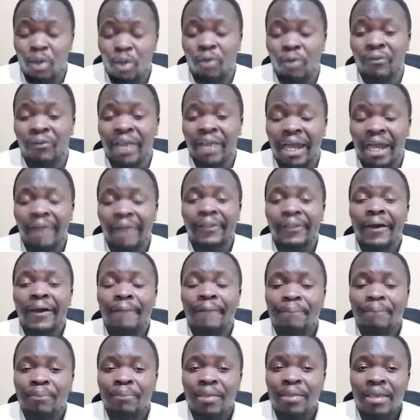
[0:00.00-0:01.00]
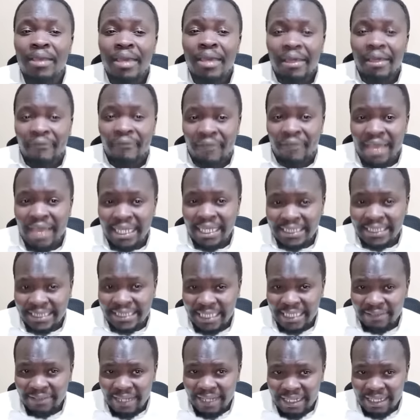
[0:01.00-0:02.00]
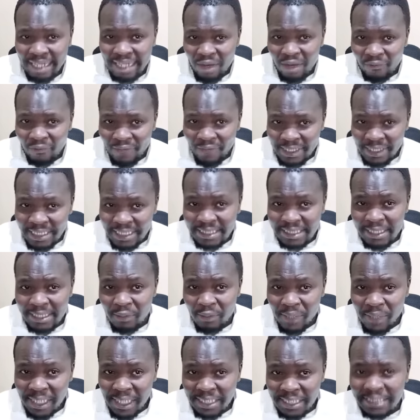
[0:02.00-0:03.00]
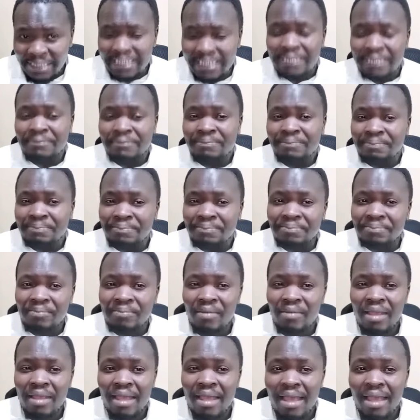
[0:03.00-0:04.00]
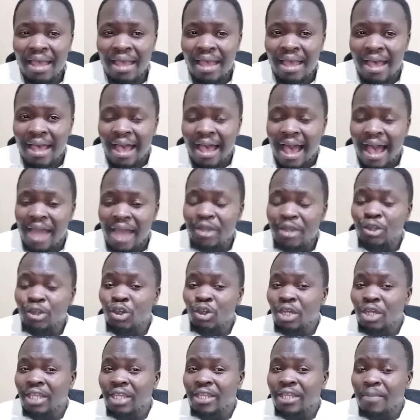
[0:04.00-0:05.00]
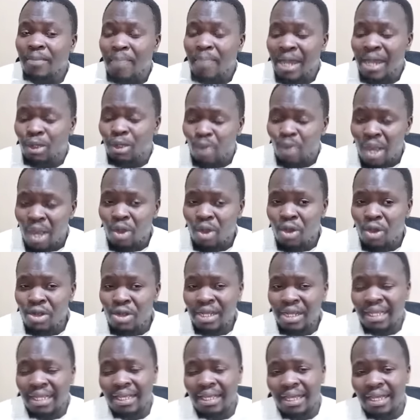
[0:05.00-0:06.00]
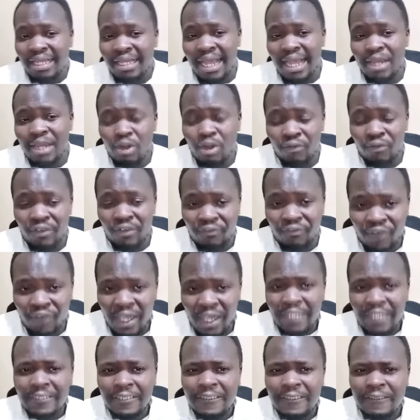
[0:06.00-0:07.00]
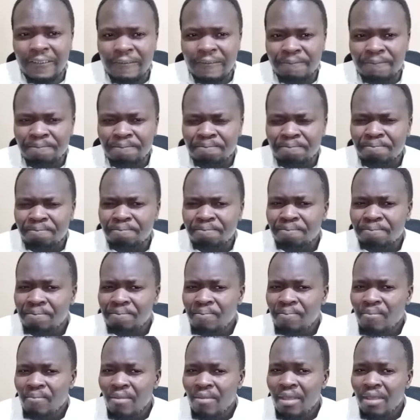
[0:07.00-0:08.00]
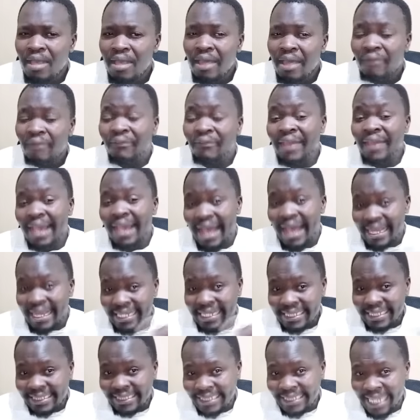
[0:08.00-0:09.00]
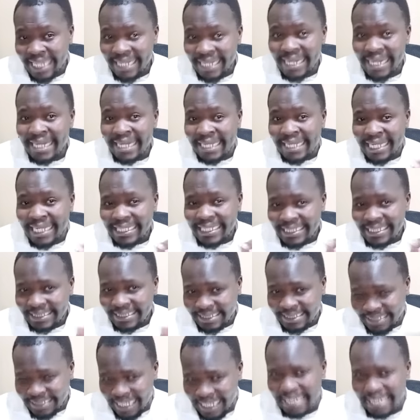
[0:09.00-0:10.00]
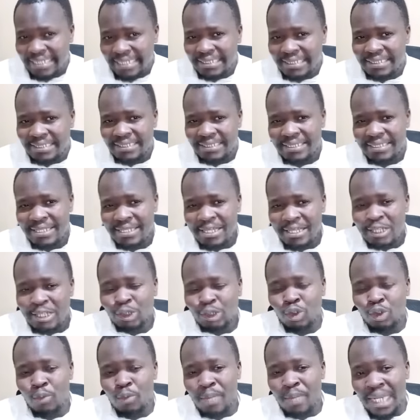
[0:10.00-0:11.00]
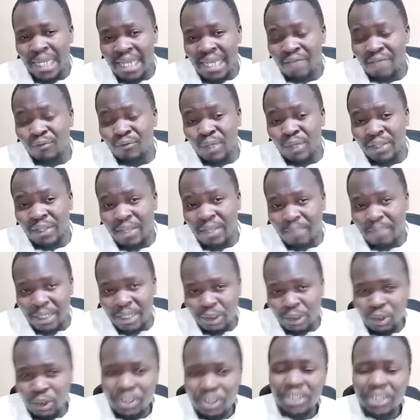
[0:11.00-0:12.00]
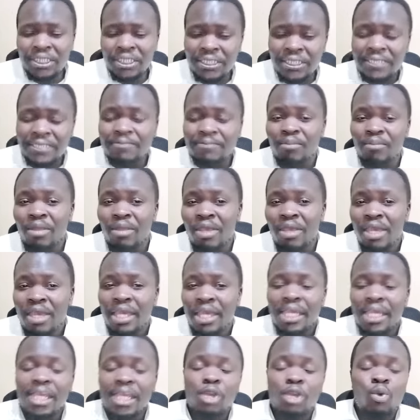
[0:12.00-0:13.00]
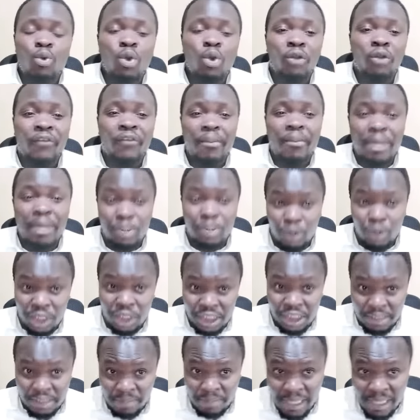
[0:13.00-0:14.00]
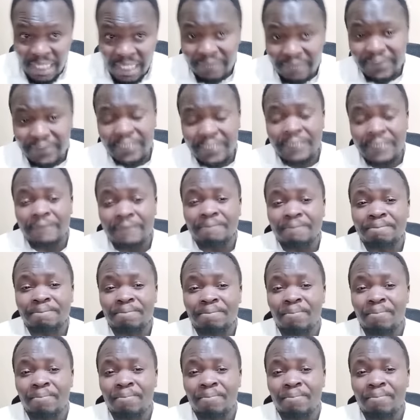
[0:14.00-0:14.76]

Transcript: way or the other, they are seeing that now this is the winning team. And you know, in the bandwagon kind of effect, the undecided can decide to believe with the majority in what the majority believes in.